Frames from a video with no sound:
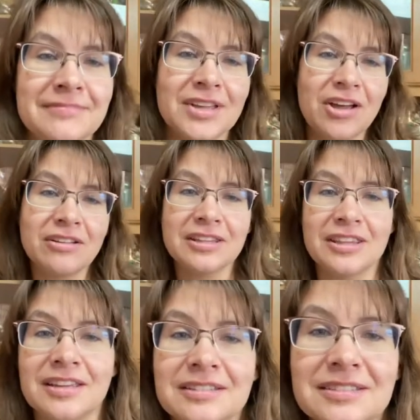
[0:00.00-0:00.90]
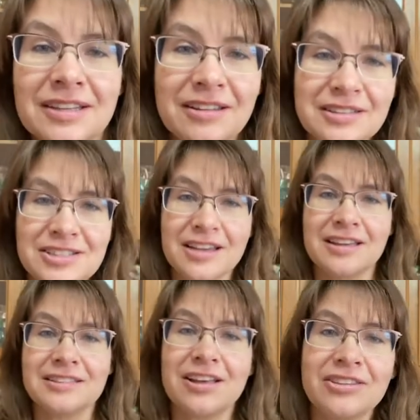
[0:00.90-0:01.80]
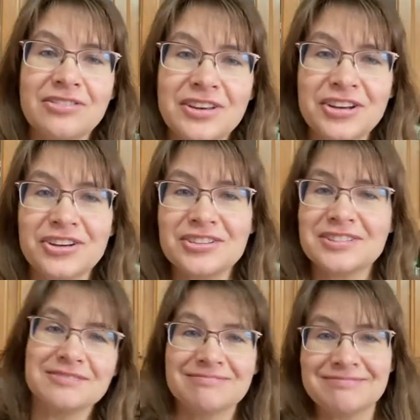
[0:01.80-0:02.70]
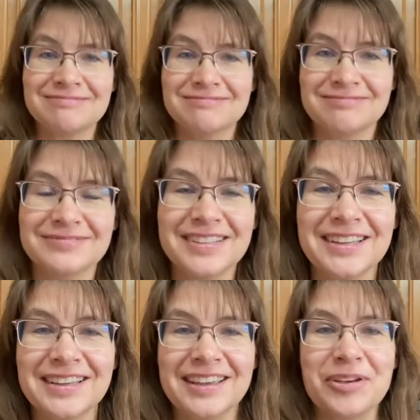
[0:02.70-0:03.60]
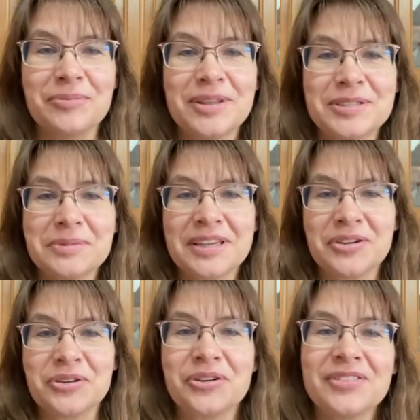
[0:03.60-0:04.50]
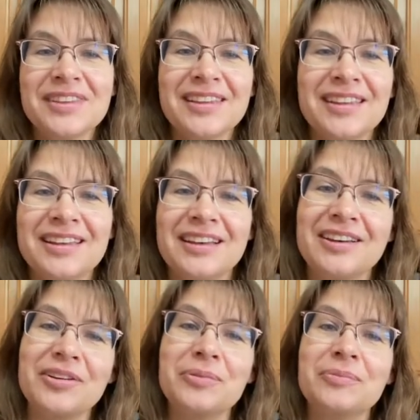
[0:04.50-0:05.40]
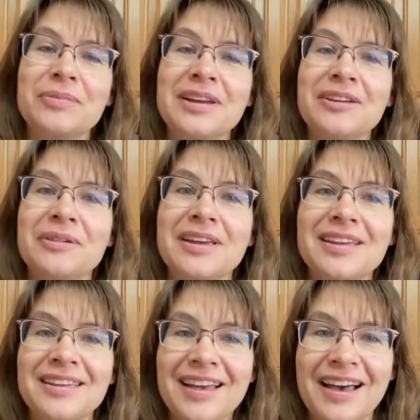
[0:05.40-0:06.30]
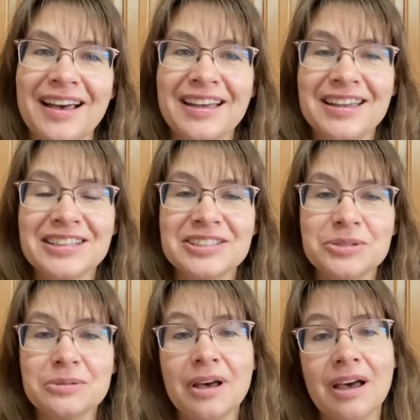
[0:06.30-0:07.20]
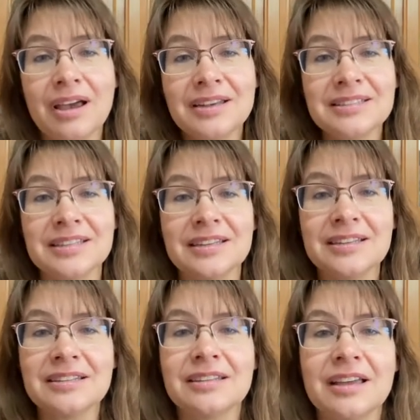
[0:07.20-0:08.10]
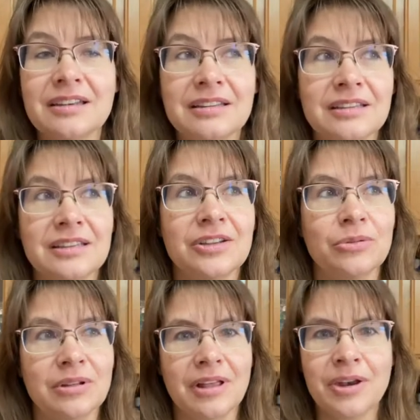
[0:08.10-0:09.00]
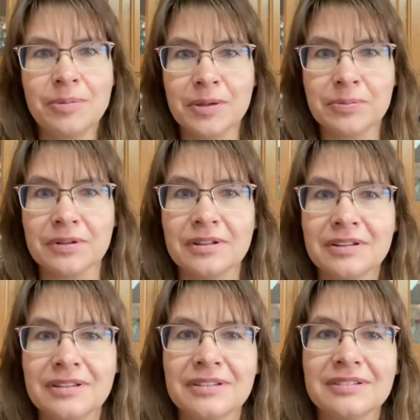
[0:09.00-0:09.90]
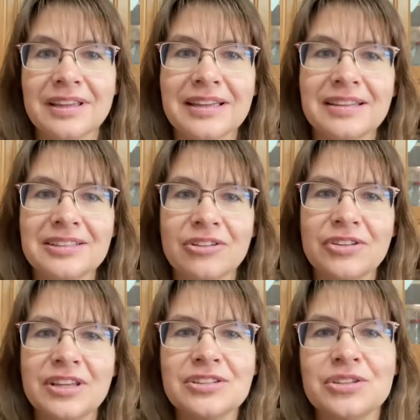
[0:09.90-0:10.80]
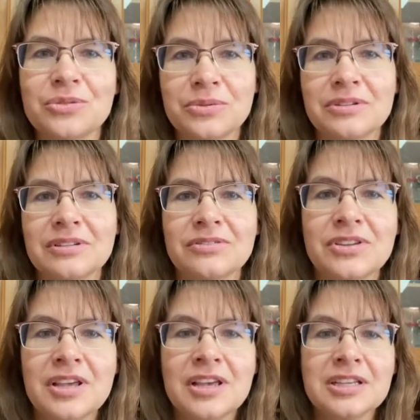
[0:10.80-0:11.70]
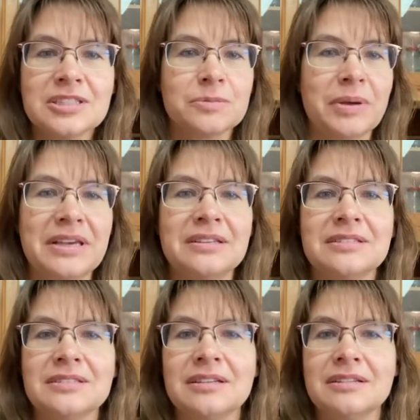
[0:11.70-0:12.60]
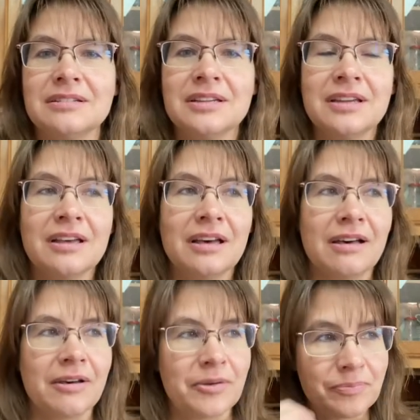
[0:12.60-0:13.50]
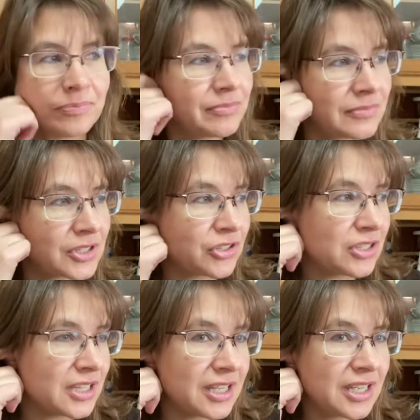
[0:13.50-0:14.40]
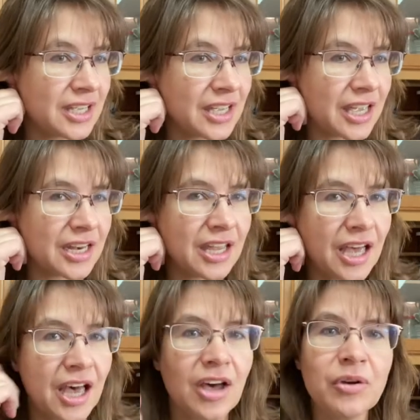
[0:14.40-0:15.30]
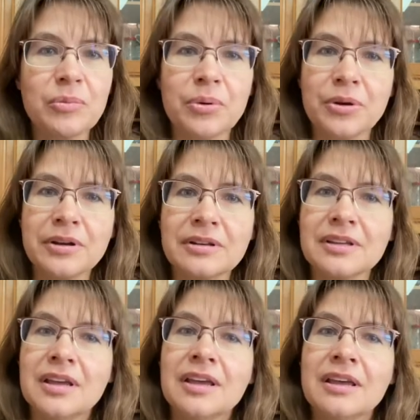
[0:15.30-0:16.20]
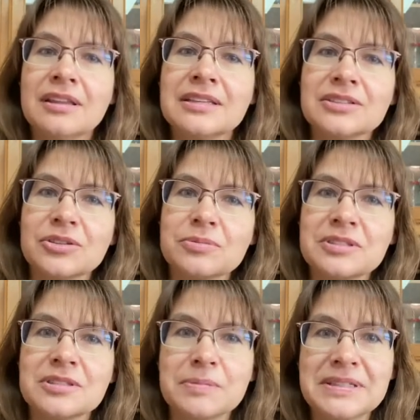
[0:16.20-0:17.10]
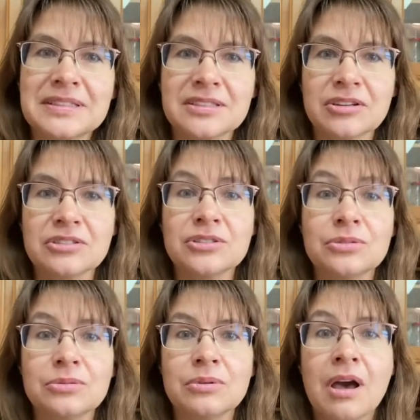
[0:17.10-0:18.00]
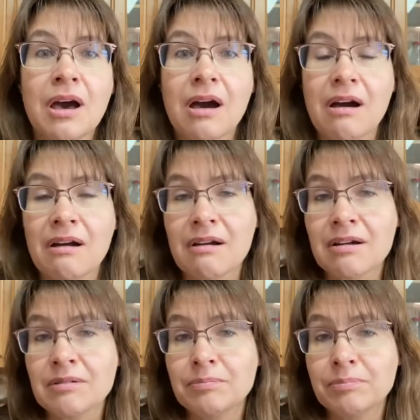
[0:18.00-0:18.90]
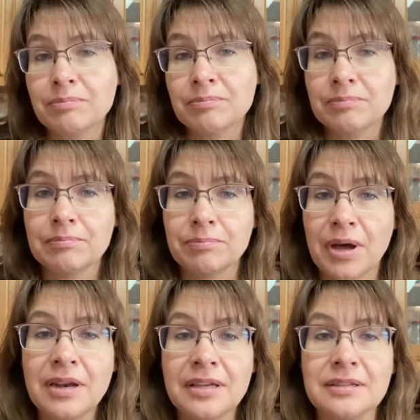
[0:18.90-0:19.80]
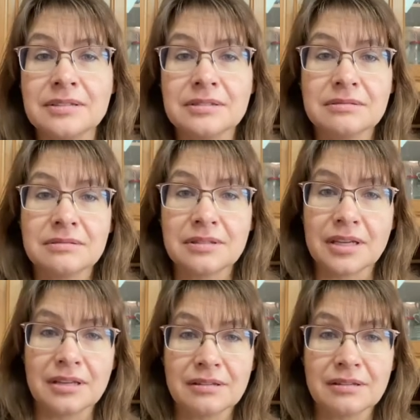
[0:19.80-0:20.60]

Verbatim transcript: all the things, all the jazz, all the vinegars. Yeah, that's my counter. Um, but anyway, yeah, so I decided that, you know, a lot of people like delving into the world of spice and um, cooking and how important these herbs and spices are to our bodies. Like,